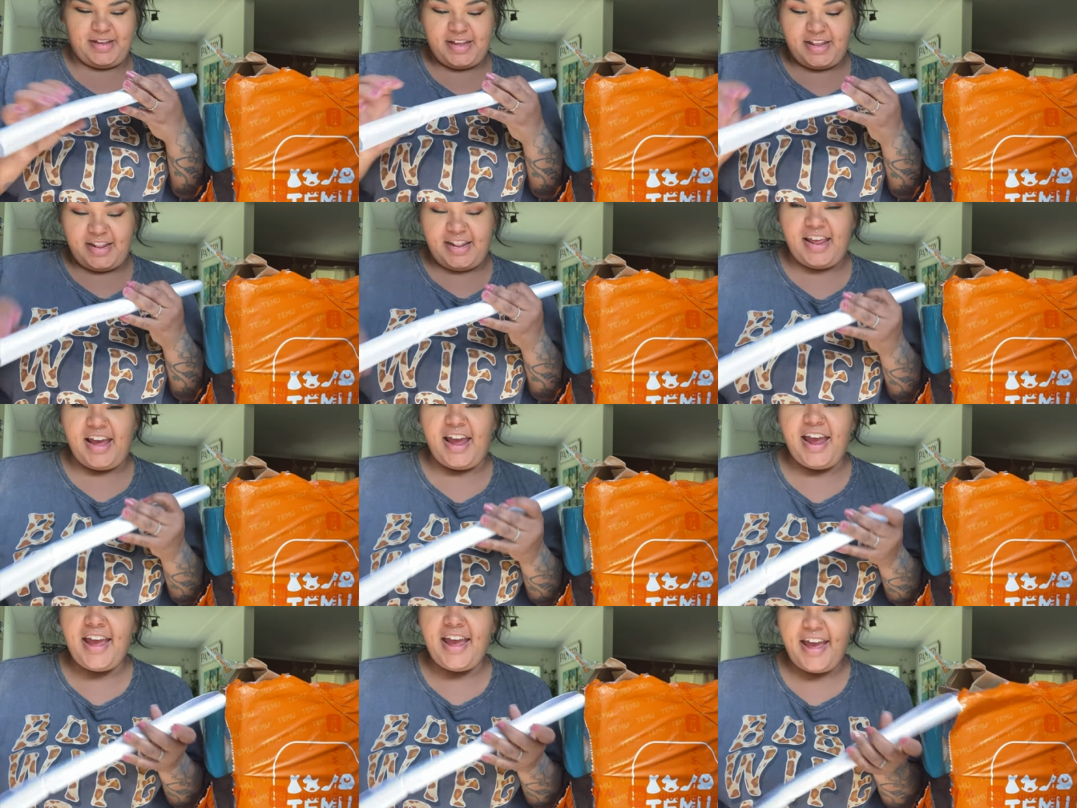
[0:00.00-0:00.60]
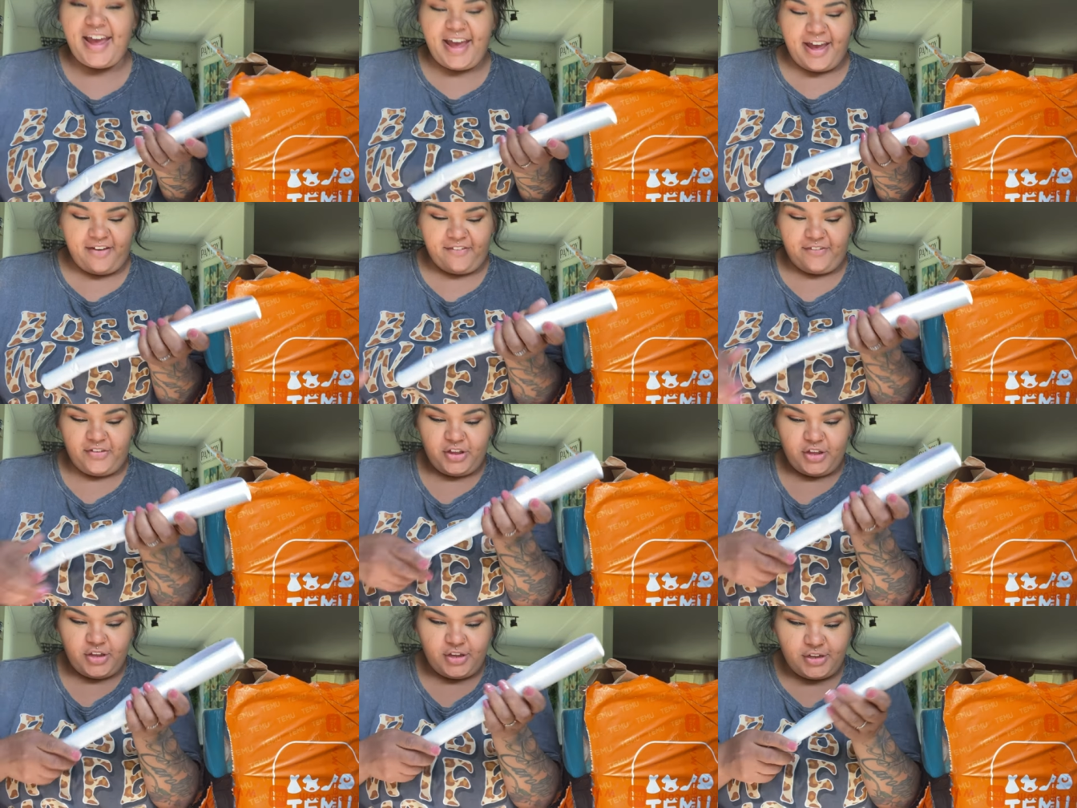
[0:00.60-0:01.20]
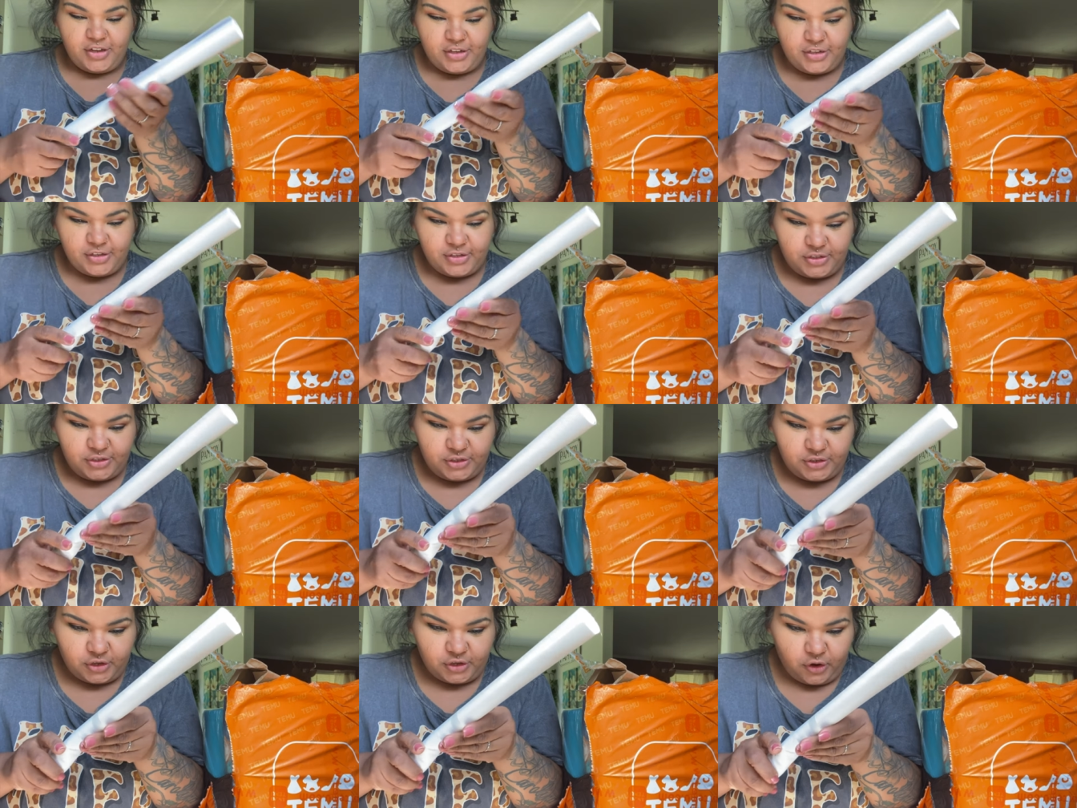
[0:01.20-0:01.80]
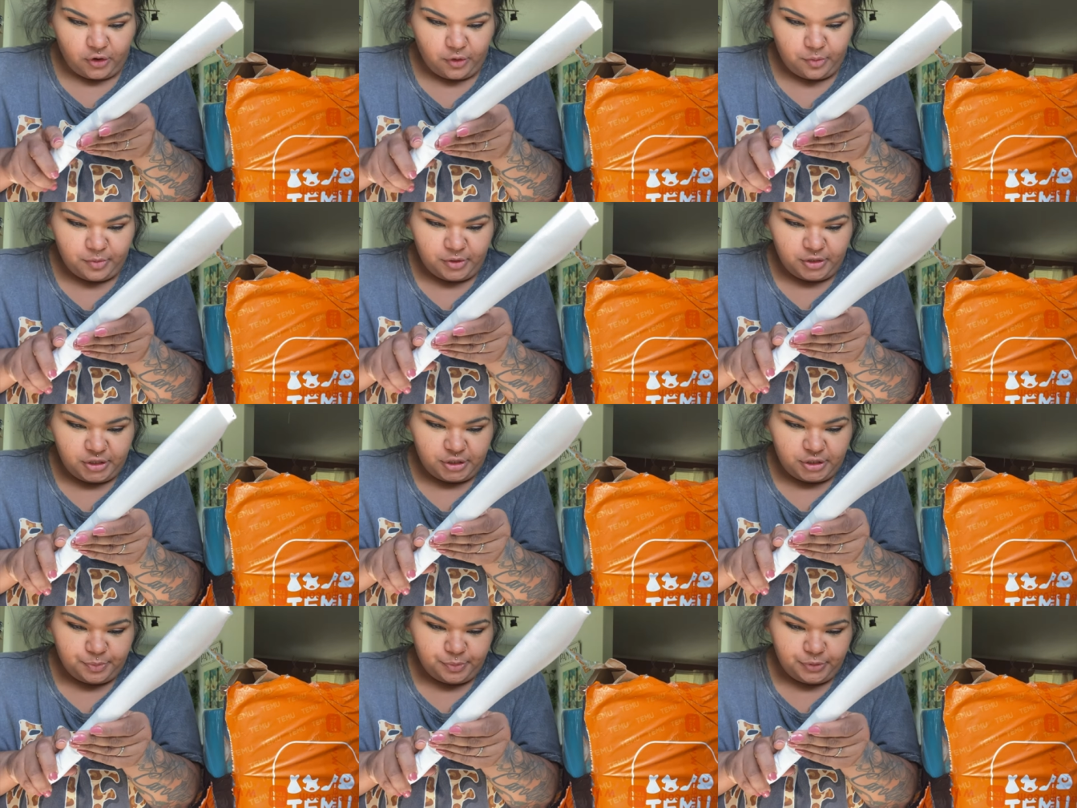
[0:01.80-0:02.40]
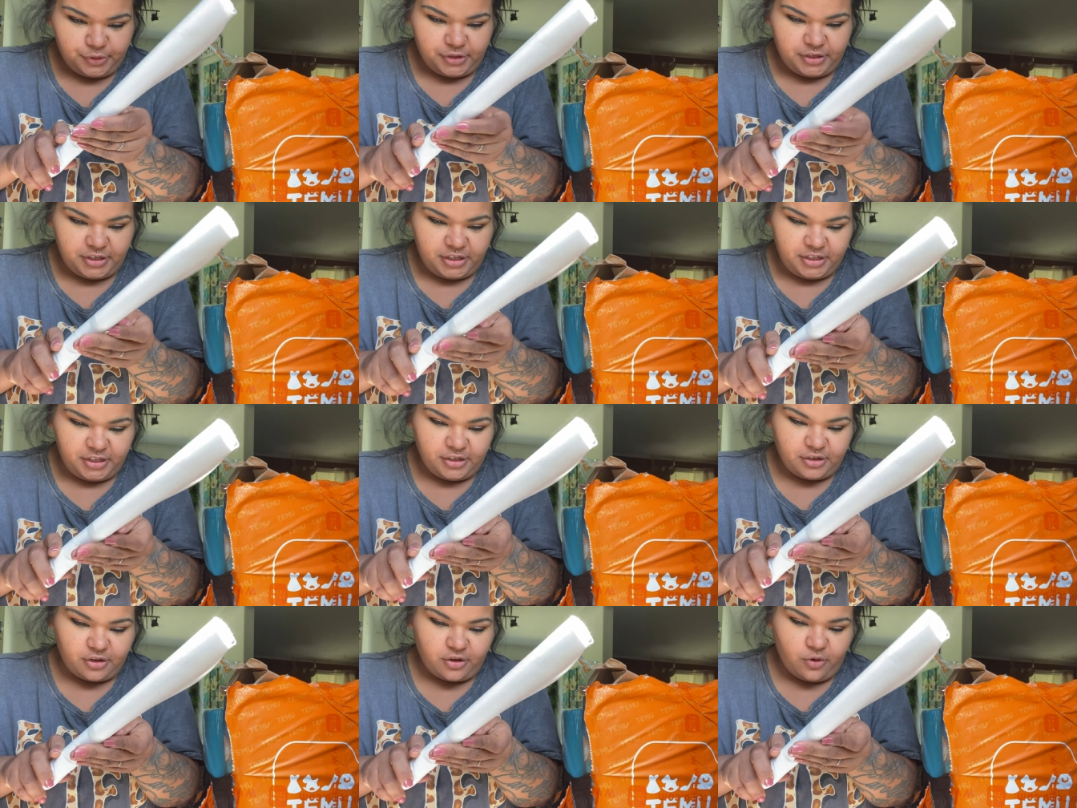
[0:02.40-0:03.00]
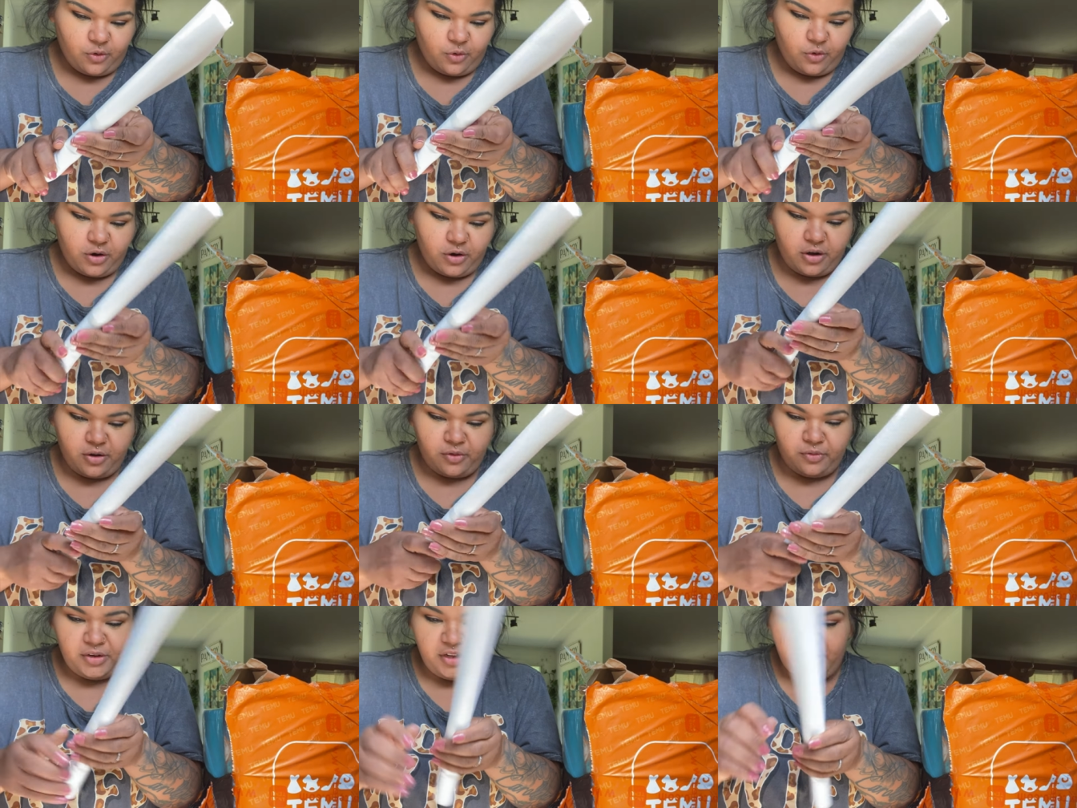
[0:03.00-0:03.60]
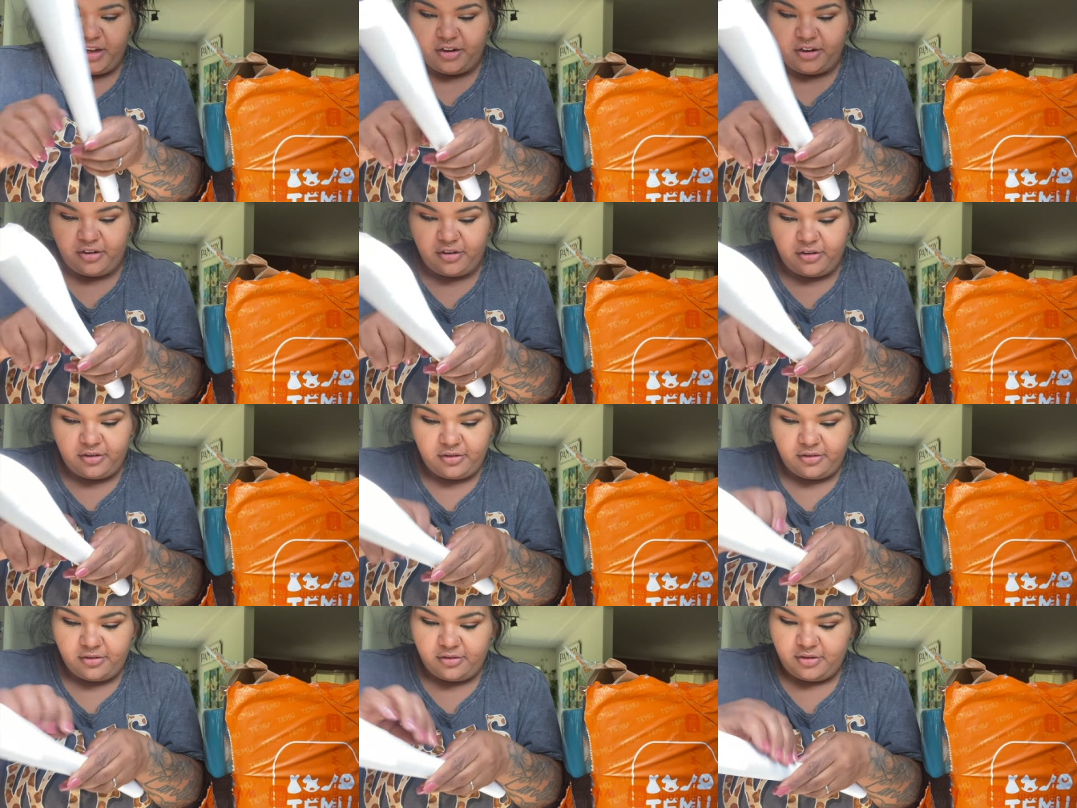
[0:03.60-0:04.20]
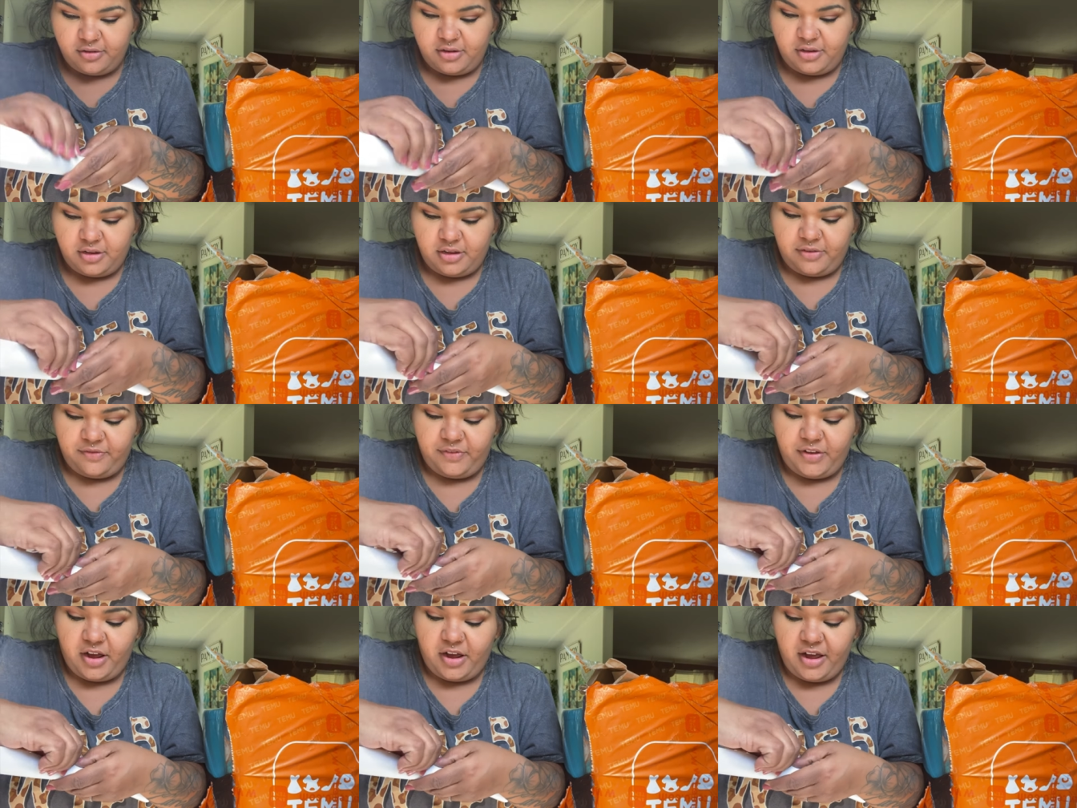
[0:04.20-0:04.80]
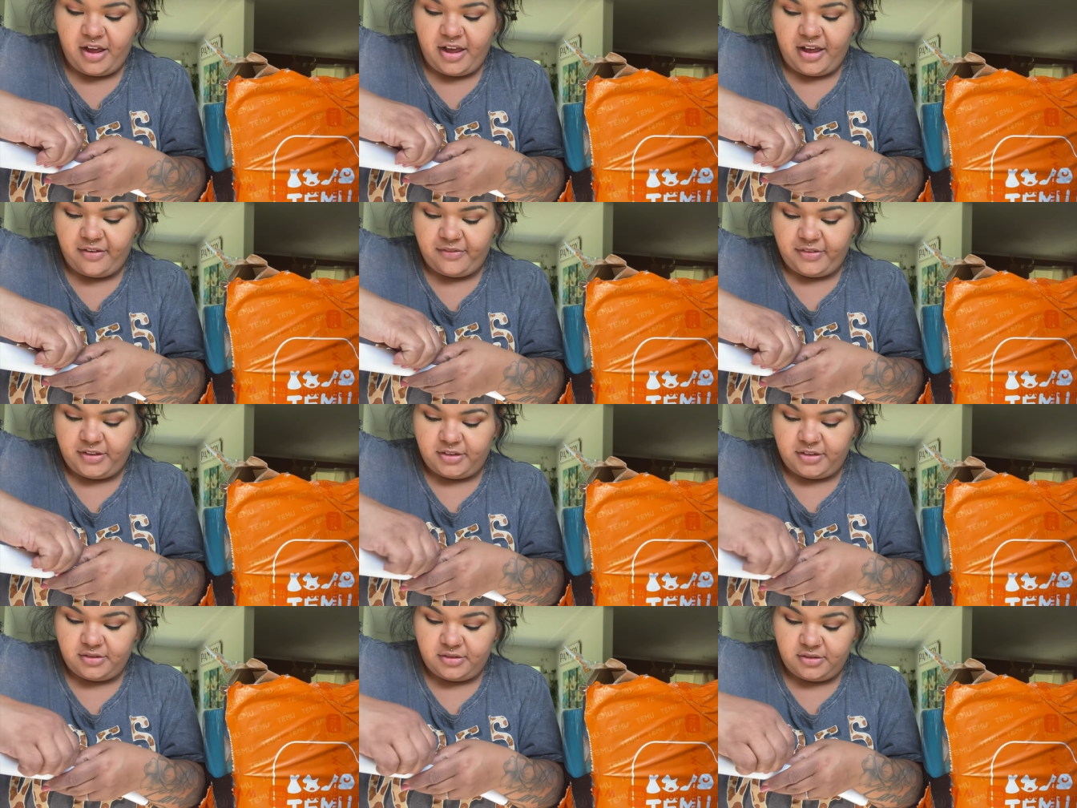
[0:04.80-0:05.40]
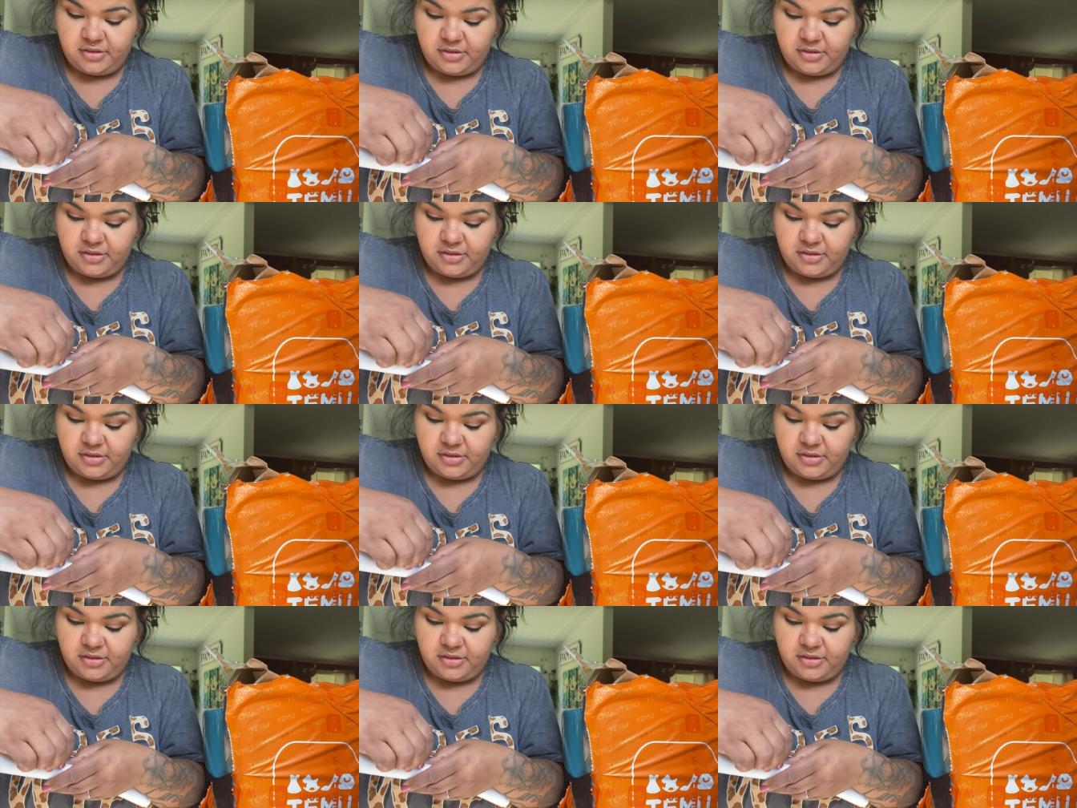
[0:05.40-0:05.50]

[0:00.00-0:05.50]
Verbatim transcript: They have so much pretty decor on there. If y'all haven't